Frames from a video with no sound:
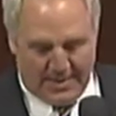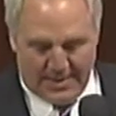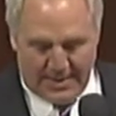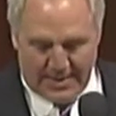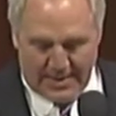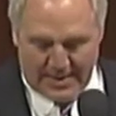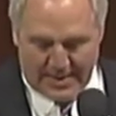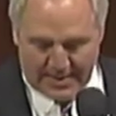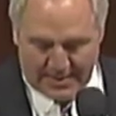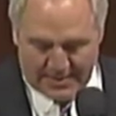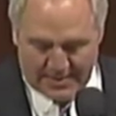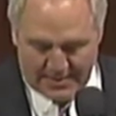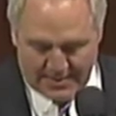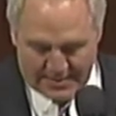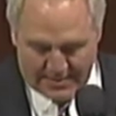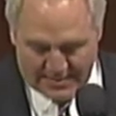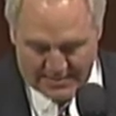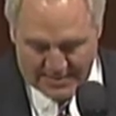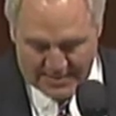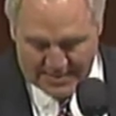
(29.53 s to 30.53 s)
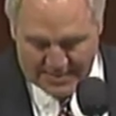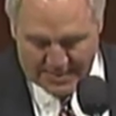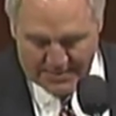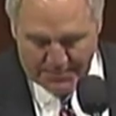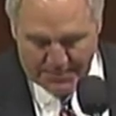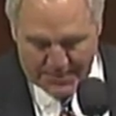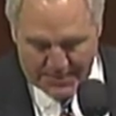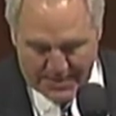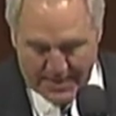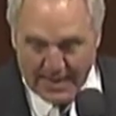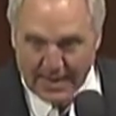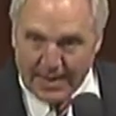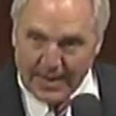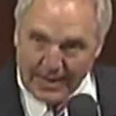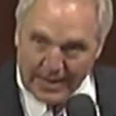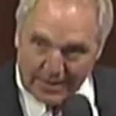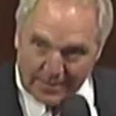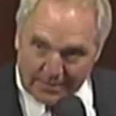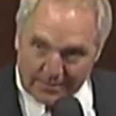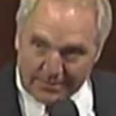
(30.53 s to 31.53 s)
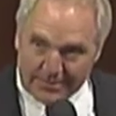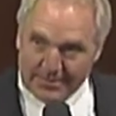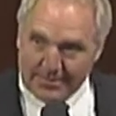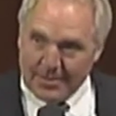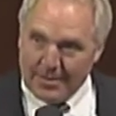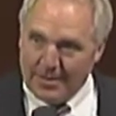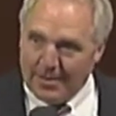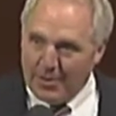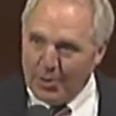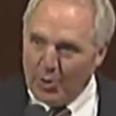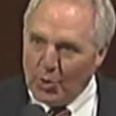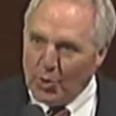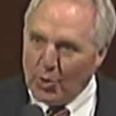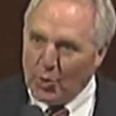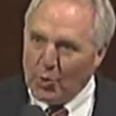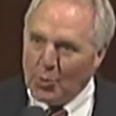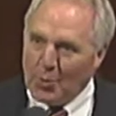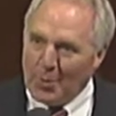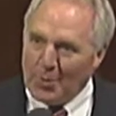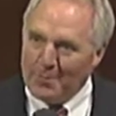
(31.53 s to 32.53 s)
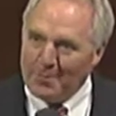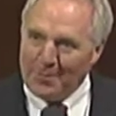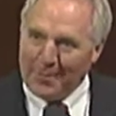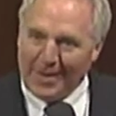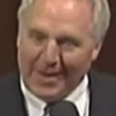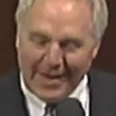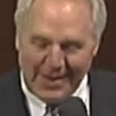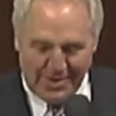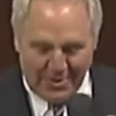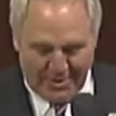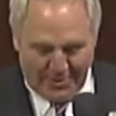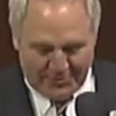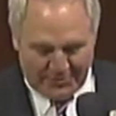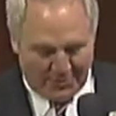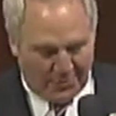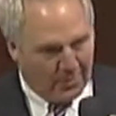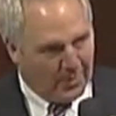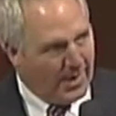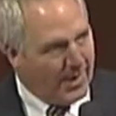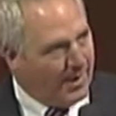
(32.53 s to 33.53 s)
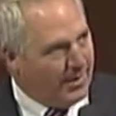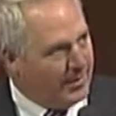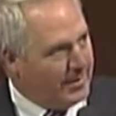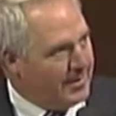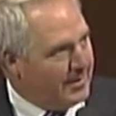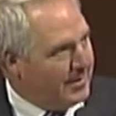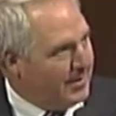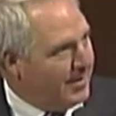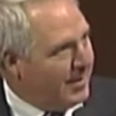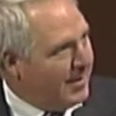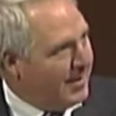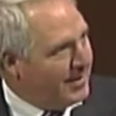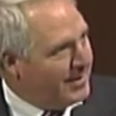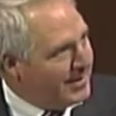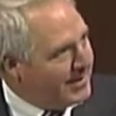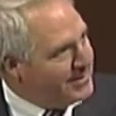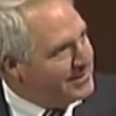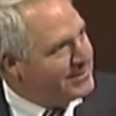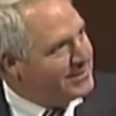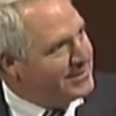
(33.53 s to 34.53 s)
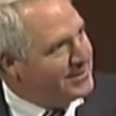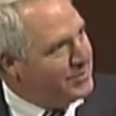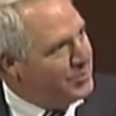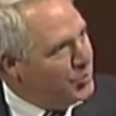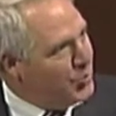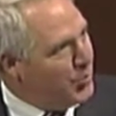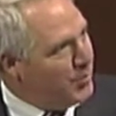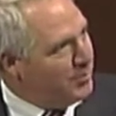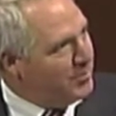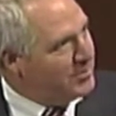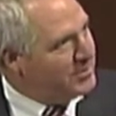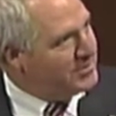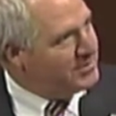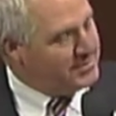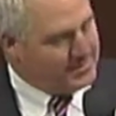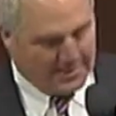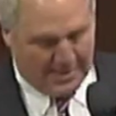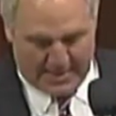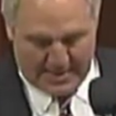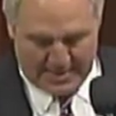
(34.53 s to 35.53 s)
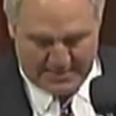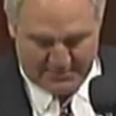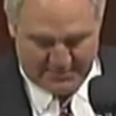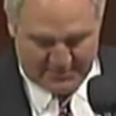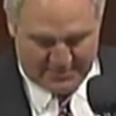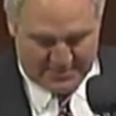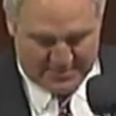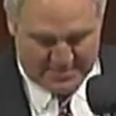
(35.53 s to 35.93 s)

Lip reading: And the EPA, who I also rally against numerous times,